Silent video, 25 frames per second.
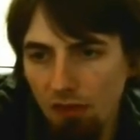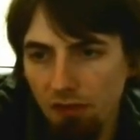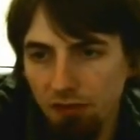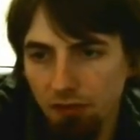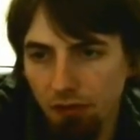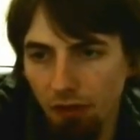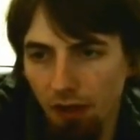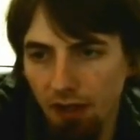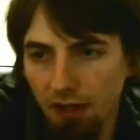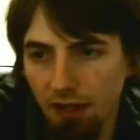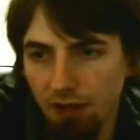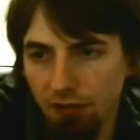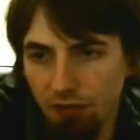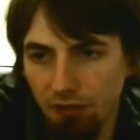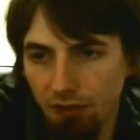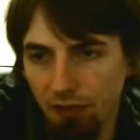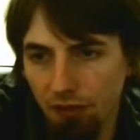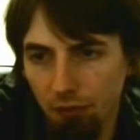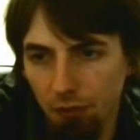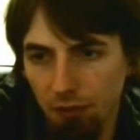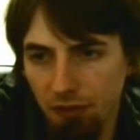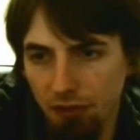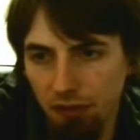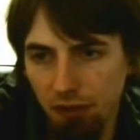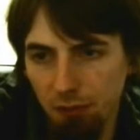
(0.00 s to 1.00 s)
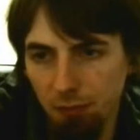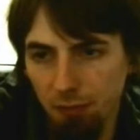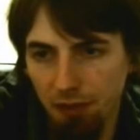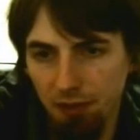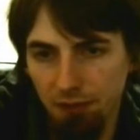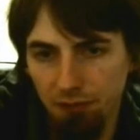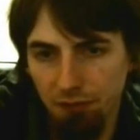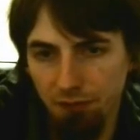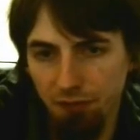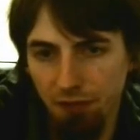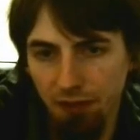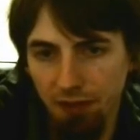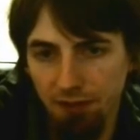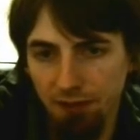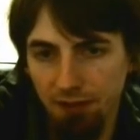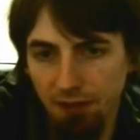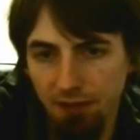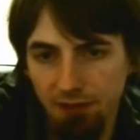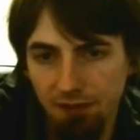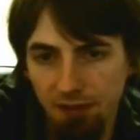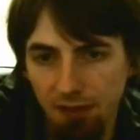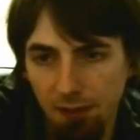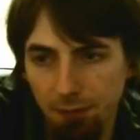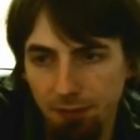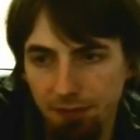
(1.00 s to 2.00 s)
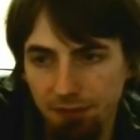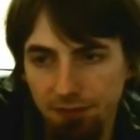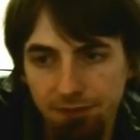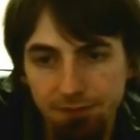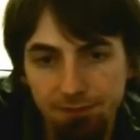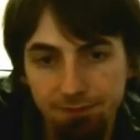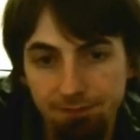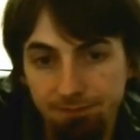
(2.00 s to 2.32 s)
So I guess you get 3 coupons for fucking Led Zeppelin.